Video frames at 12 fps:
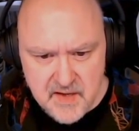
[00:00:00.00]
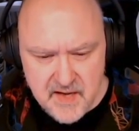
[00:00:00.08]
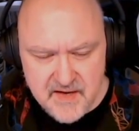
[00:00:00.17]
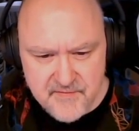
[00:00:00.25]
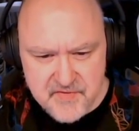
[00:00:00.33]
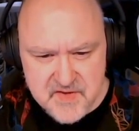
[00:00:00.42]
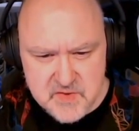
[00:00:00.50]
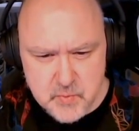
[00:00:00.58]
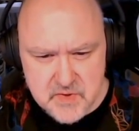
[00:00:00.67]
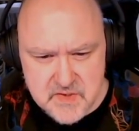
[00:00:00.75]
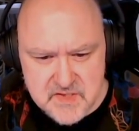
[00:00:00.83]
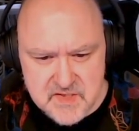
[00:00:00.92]
And if this
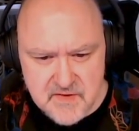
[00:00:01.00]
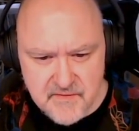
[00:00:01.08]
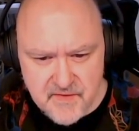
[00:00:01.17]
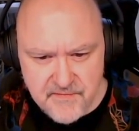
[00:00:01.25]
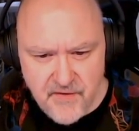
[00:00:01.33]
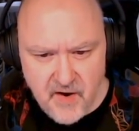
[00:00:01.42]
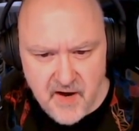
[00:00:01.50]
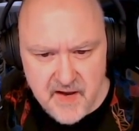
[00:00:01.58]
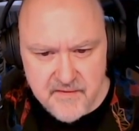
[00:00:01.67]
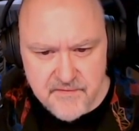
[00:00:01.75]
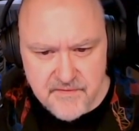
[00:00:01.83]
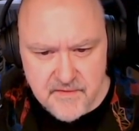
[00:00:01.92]
was the
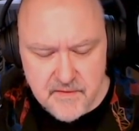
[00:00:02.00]
five,